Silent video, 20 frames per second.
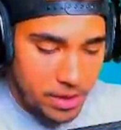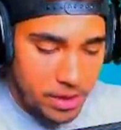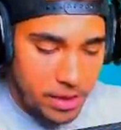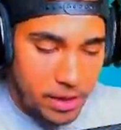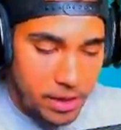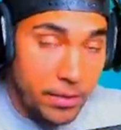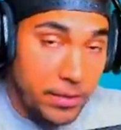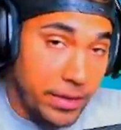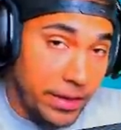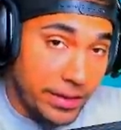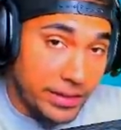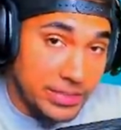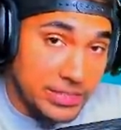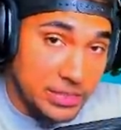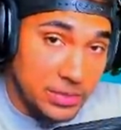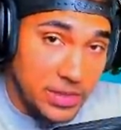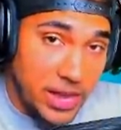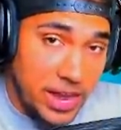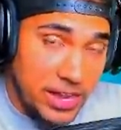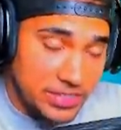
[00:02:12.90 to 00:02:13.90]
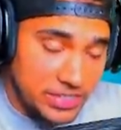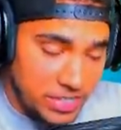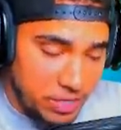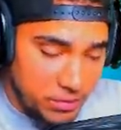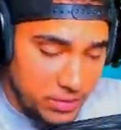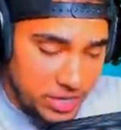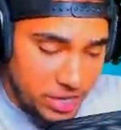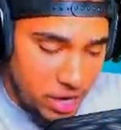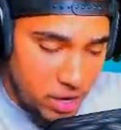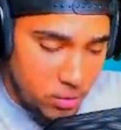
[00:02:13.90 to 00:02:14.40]
Okay, so guys,
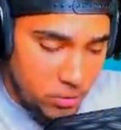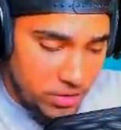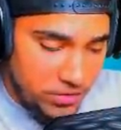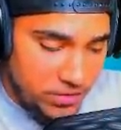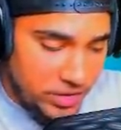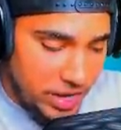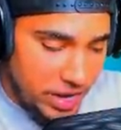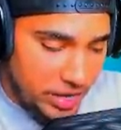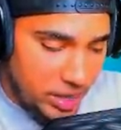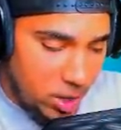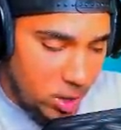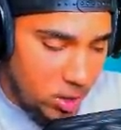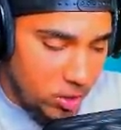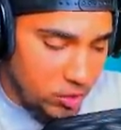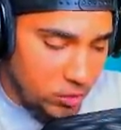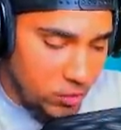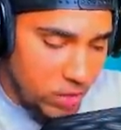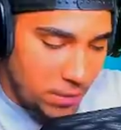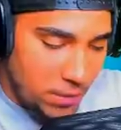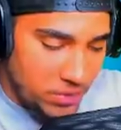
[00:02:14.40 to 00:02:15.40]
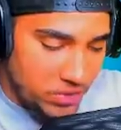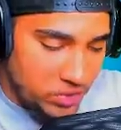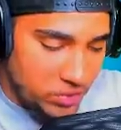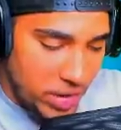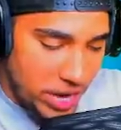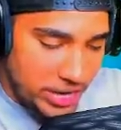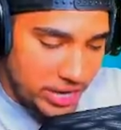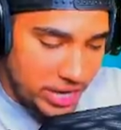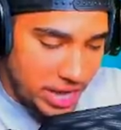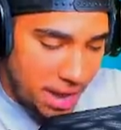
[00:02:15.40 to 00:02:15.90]
here we go. We've got all the weapons
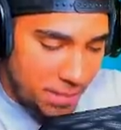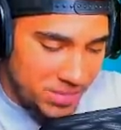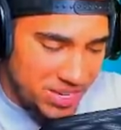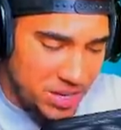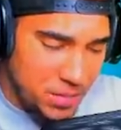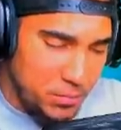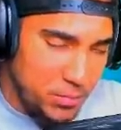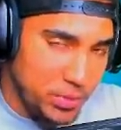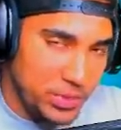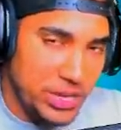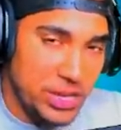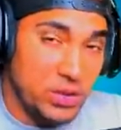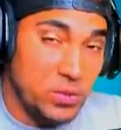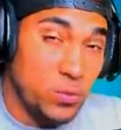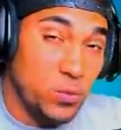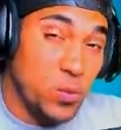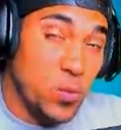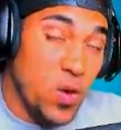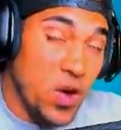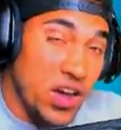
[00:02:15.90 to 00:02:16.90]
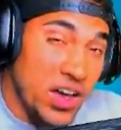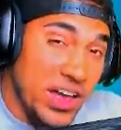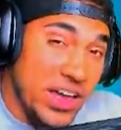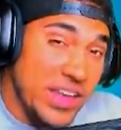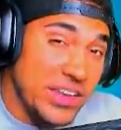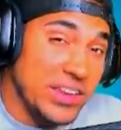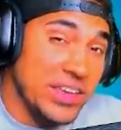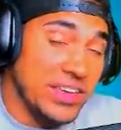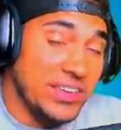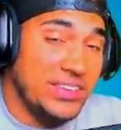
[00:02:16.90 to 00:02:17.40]
ready. I'm going to put in
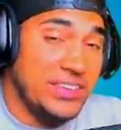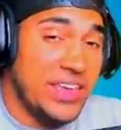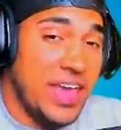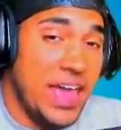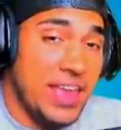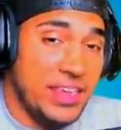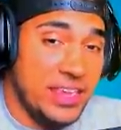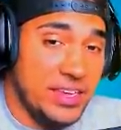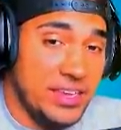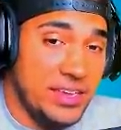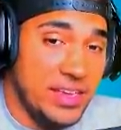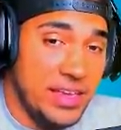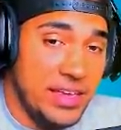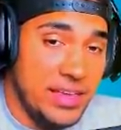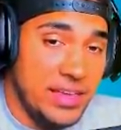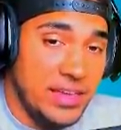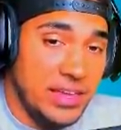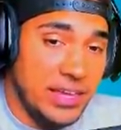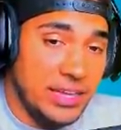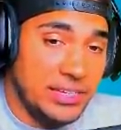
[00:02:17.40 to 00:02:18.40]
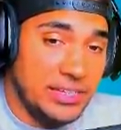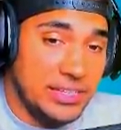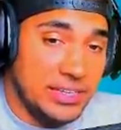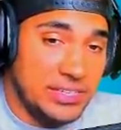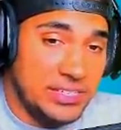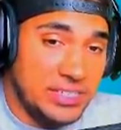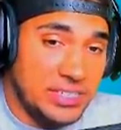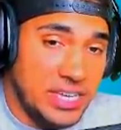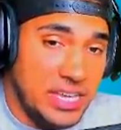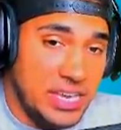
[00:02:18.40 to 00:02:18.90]
one Yeti
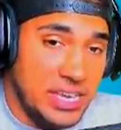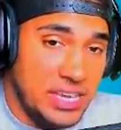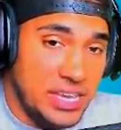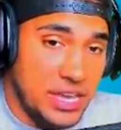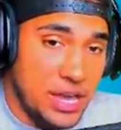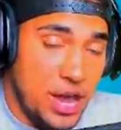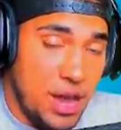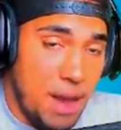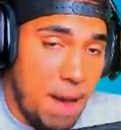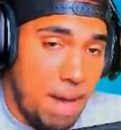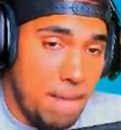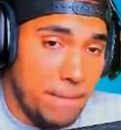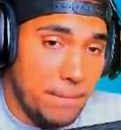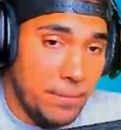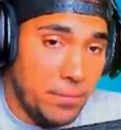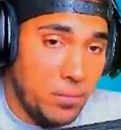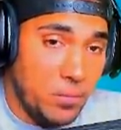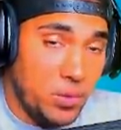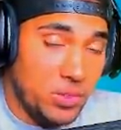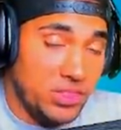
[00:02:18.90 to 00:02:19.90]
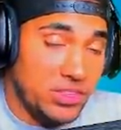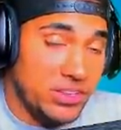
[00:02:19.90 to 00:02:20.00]
to see um, what the